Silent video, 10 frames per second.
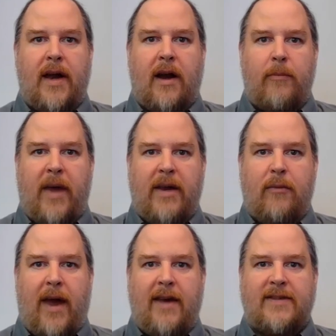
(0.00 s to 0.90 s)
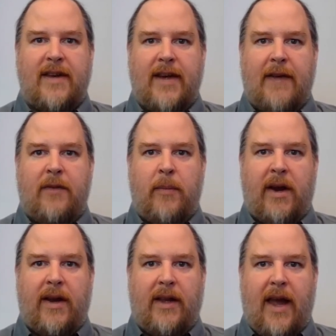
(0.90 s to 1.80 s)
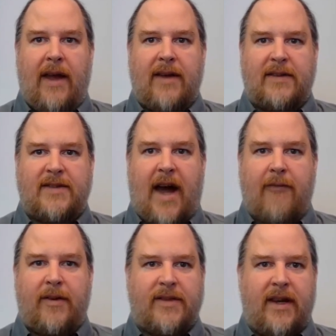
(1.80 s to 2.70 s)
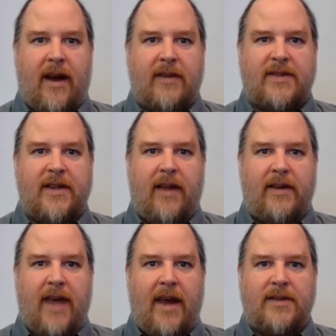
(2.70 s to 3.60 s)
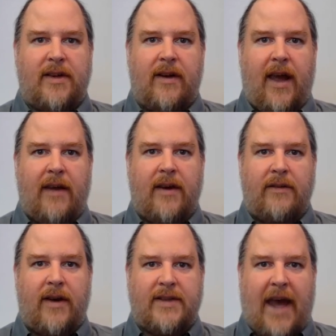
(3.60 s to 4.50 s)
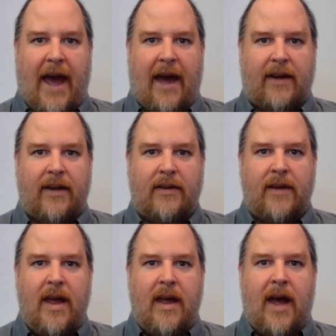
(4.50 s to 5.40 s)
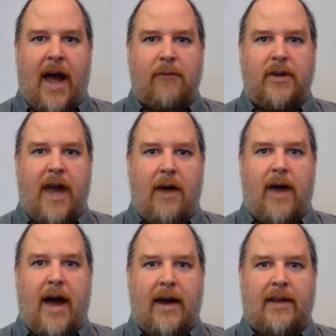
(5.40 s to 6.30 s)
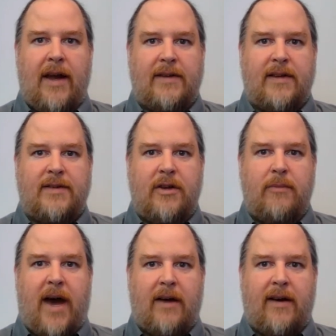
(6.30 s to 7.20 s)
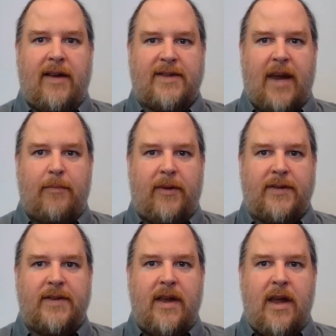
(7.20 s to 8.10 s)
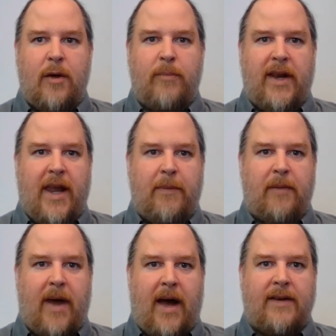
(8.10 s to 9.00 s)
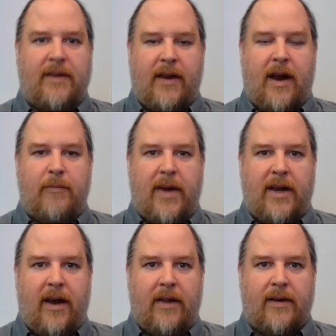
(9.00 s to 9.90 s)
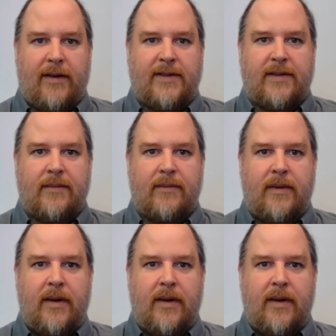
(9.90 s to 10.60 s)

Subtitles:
There are many ways that Native American land and sovereignty are still endangered and under attack. I will now highlight 2 modern examples, but keep in mind there are many others.